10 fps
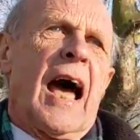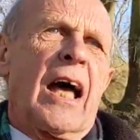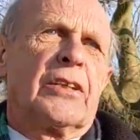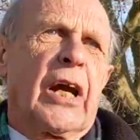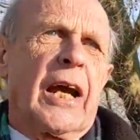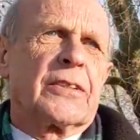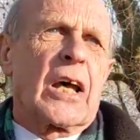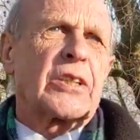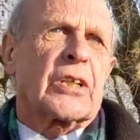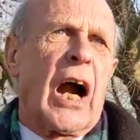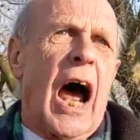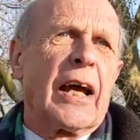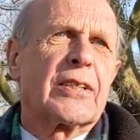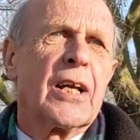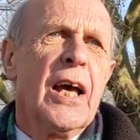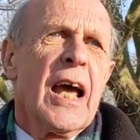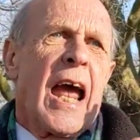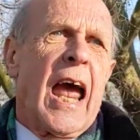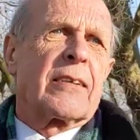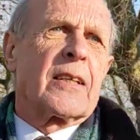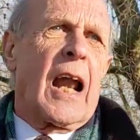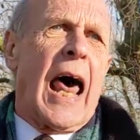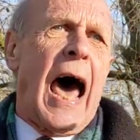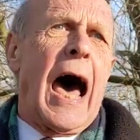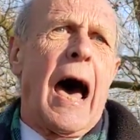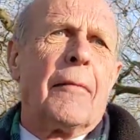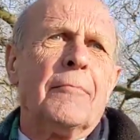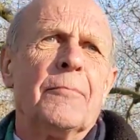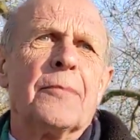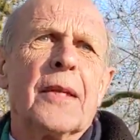And Jesus Christ is the Lamb.